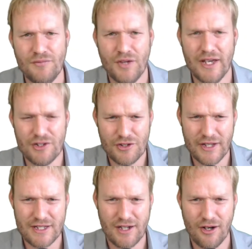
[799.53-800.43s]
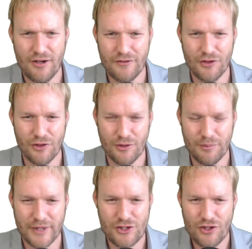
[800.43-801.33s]
Okay, so there's our overall
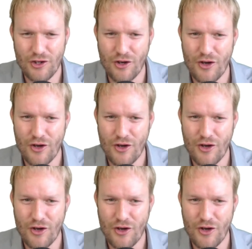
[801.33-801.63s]
picture.